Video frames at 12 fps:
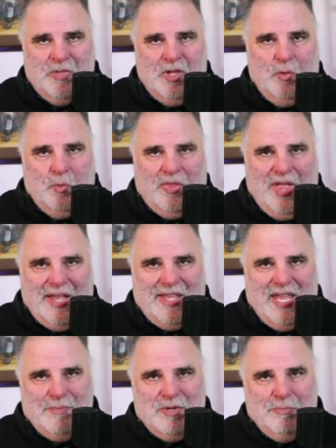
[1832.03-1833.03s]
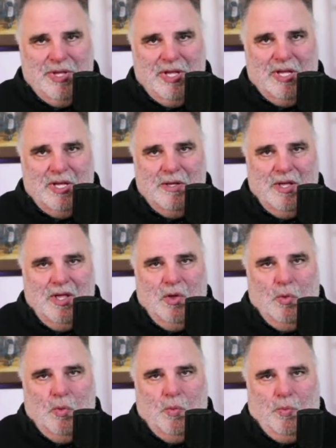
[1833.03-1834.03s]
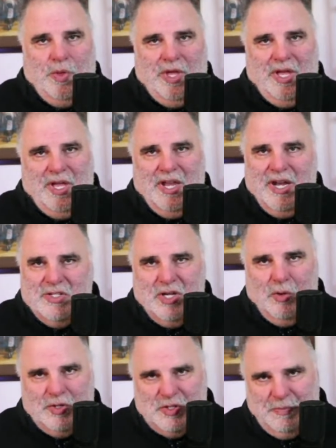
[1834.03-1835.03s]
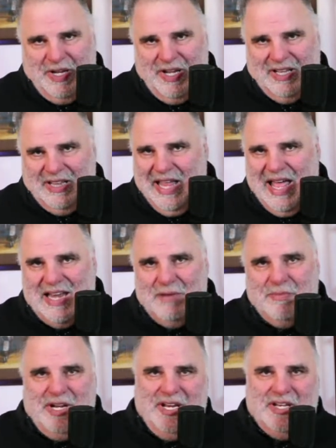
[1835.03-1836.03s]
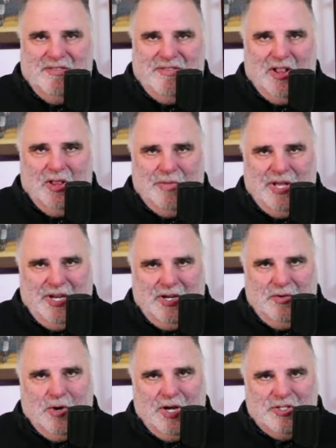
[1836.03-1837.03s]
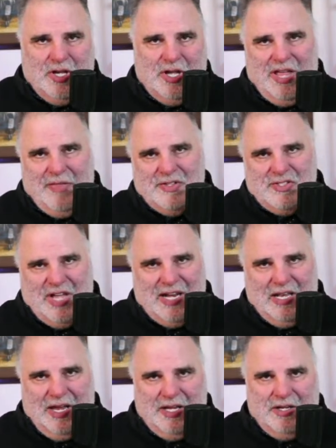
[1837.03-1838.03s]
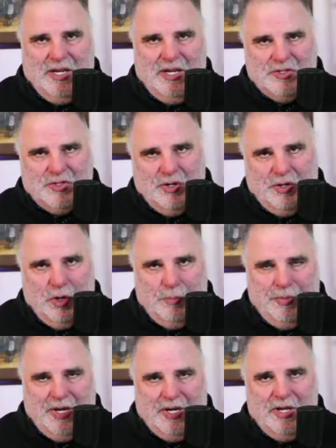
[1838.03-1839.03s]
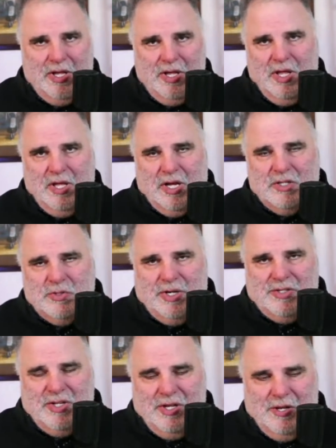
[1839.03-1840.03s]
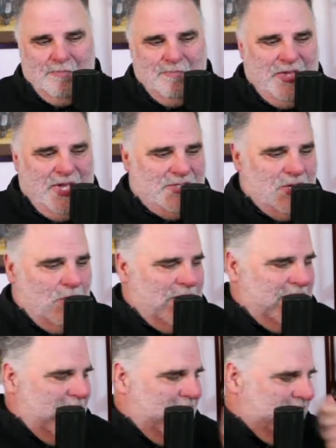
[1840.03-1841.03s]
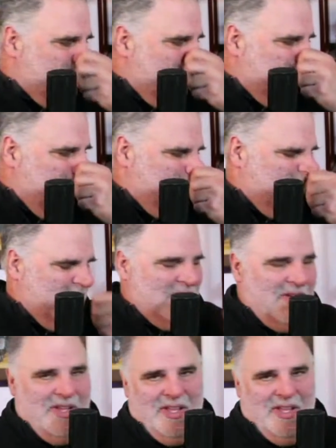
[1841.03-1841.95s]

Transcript: when that came to be, the NHL was spending a lot of money in development in Russia and the satellite Eastern European countries. And so when the KHL came around,